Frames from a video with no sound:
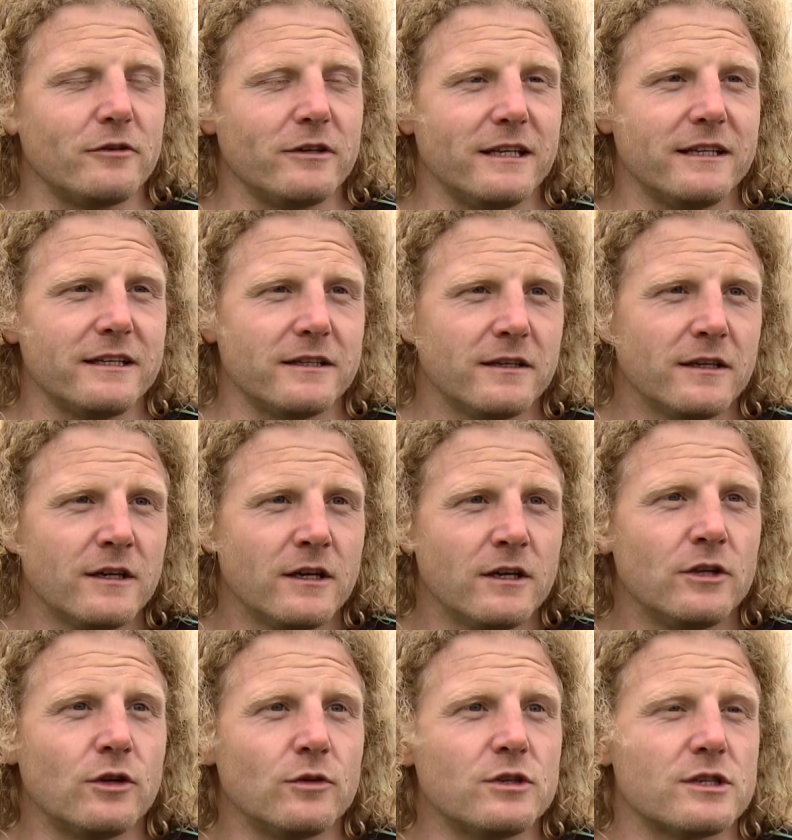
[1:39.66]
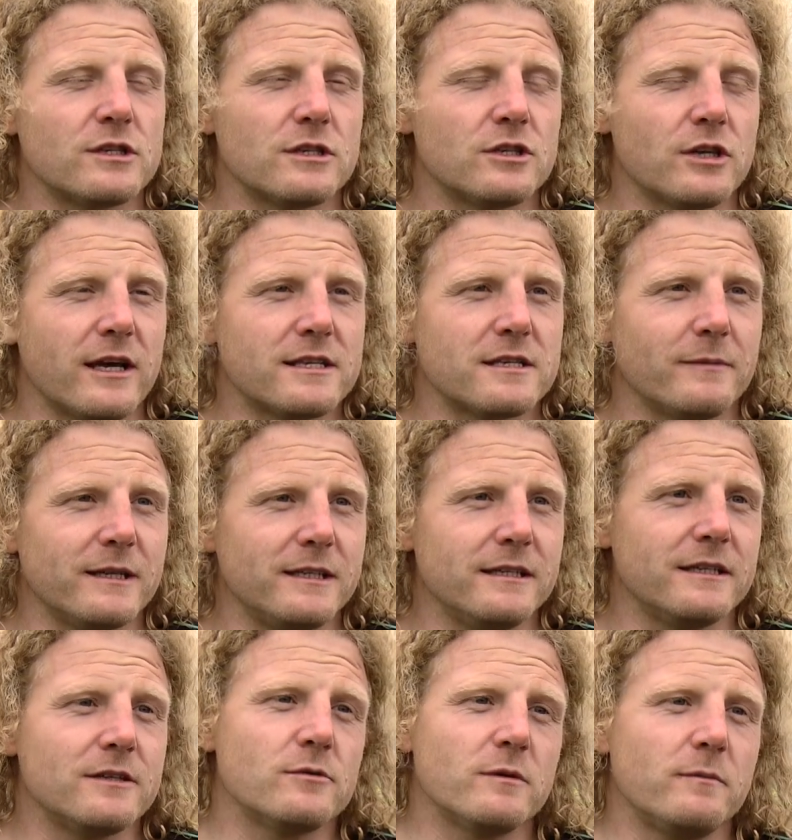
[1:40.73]
really, and you know, just to share some
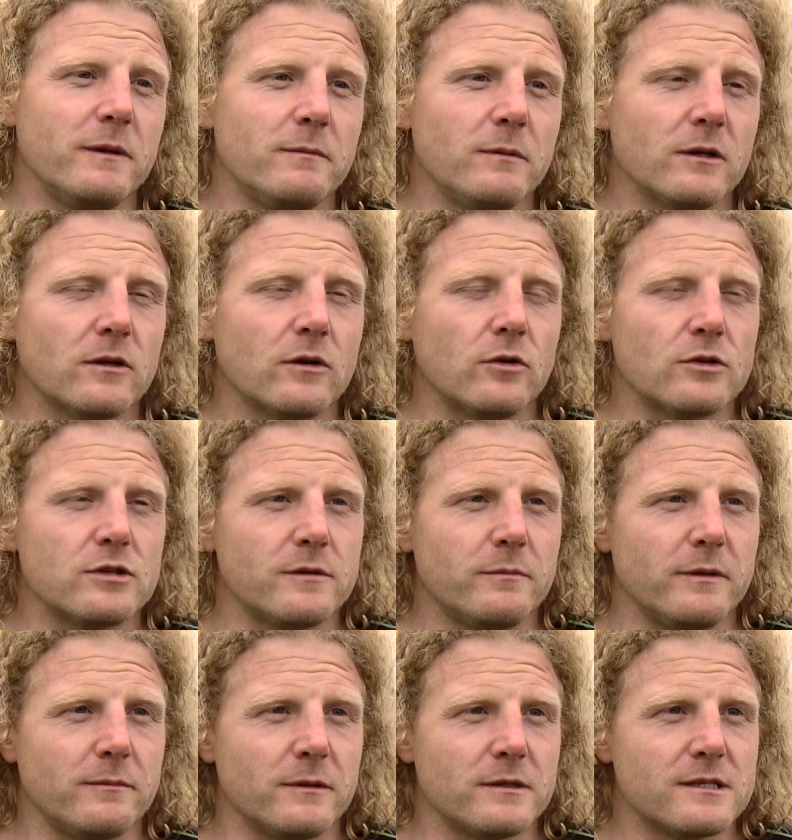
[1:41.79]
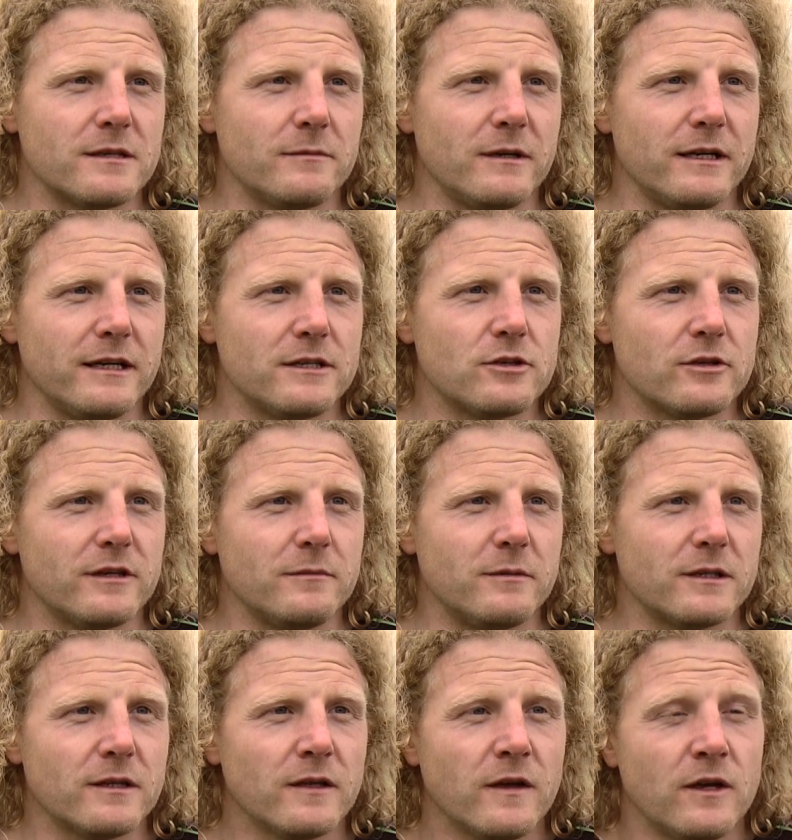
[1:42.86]
ideas with people coaching people a similar age grade.
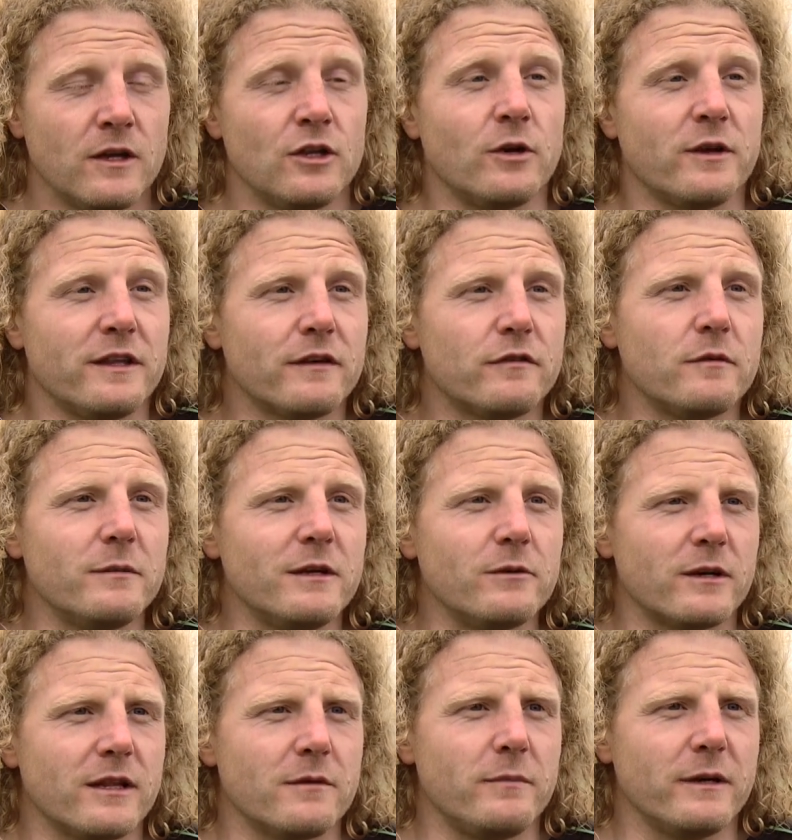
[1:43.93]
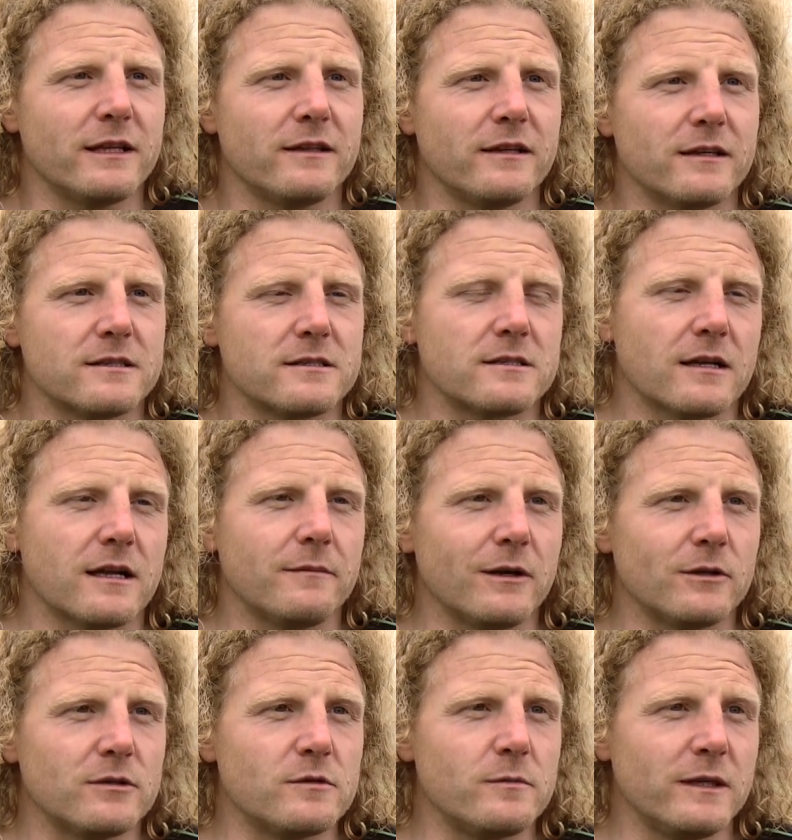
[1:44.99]
But you know, I think for me one of the big things to come
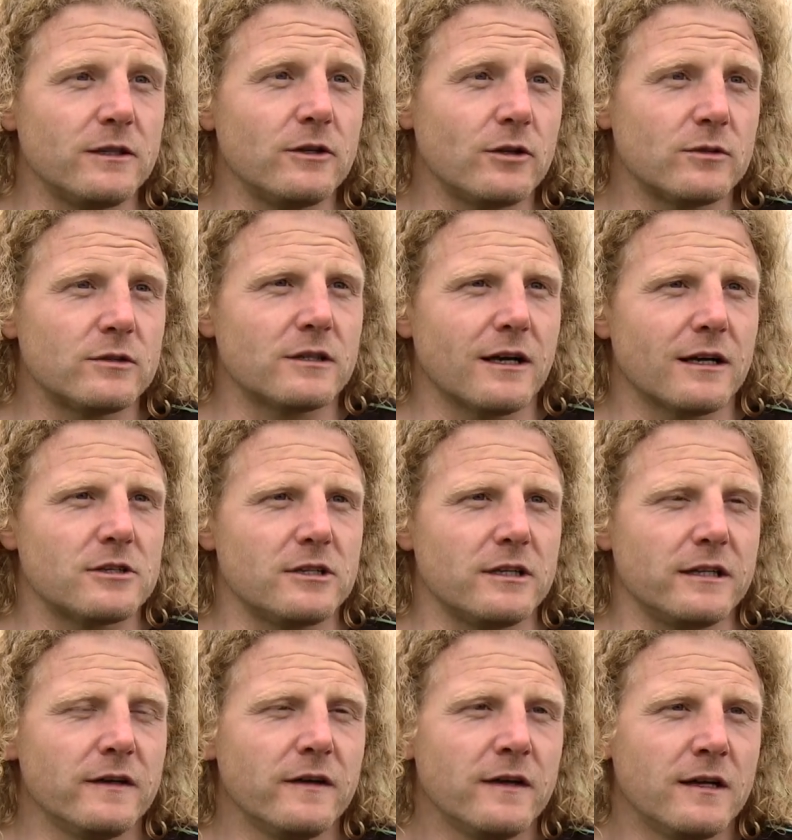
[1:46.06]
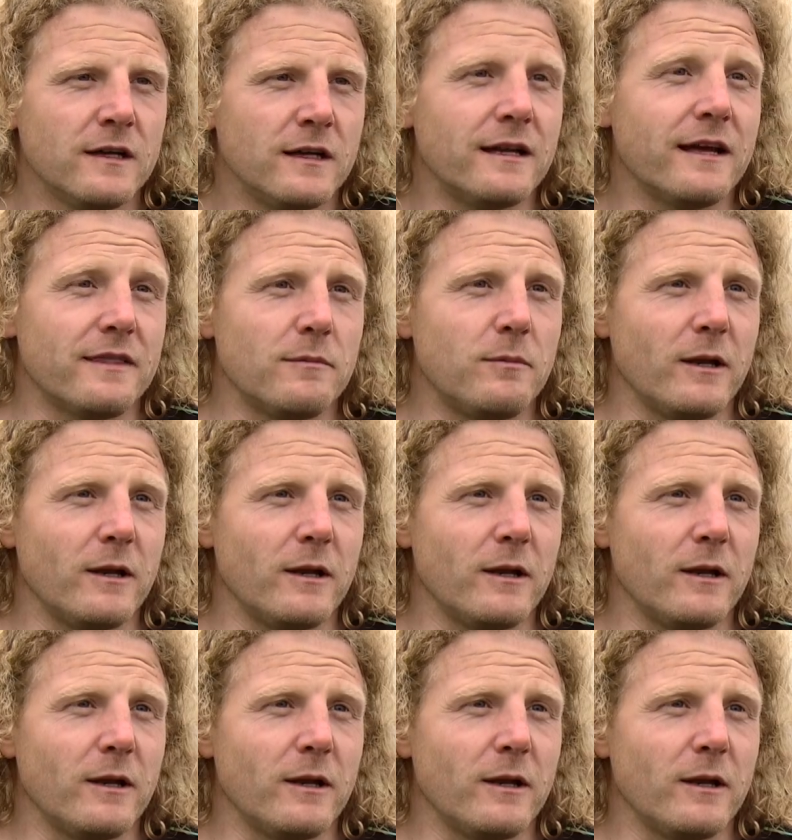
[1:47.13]
out has been, you know, to actually let the